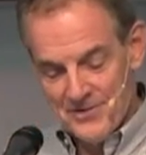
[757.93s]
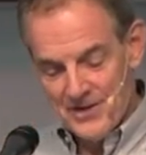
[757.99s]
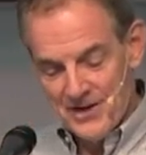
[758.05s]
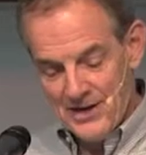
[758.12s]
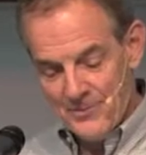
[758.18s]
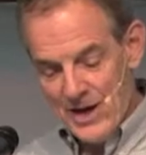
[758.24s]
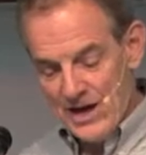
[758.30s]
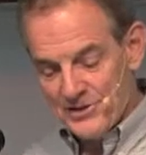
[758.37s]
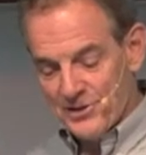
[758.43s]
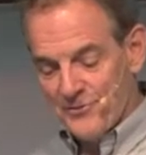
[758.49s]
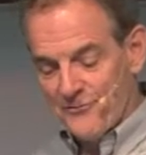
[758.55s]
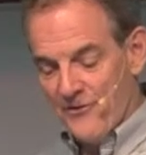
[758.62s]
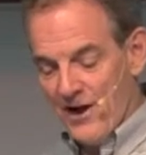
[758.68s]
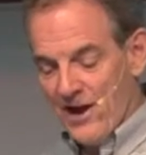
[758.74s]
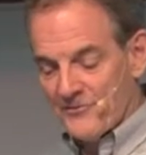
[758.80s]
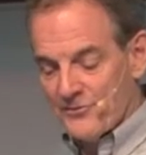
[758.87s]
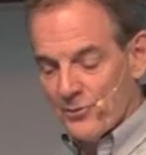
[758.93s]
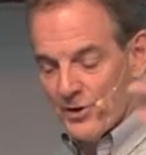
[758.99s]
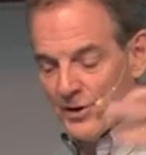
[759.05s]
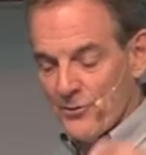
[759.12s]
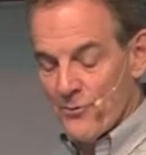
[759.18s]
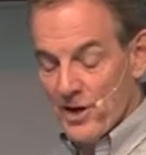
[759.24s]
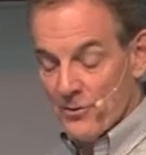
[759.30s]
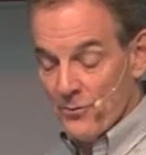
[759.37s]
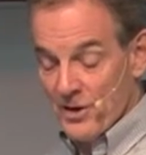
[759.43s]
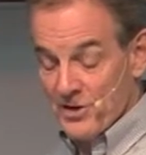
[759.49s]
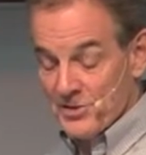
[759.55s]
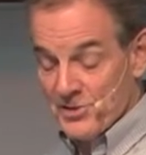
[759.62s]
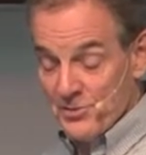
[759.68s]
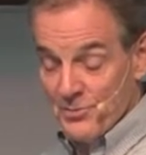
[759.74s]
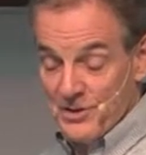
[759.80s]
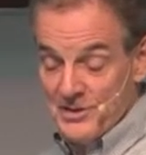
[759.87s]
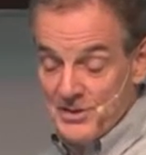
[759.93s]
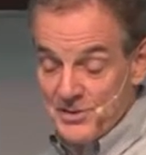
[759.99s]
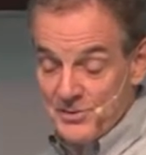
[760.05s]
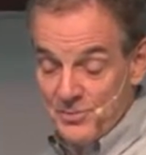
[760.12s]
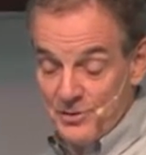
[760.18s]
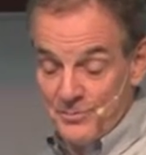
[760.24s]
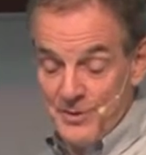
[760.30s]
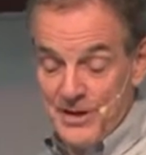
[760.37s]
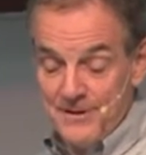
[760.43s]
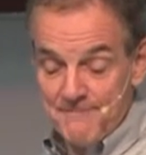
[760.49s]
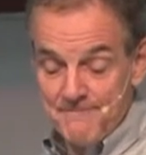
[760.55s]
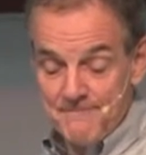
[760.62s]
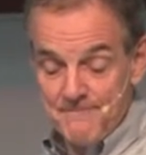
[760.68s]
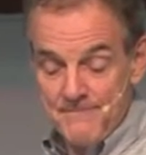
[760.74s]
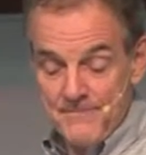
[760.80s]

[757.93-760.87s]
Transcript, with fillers: in Matthew 5:21. Why don't you read this with me?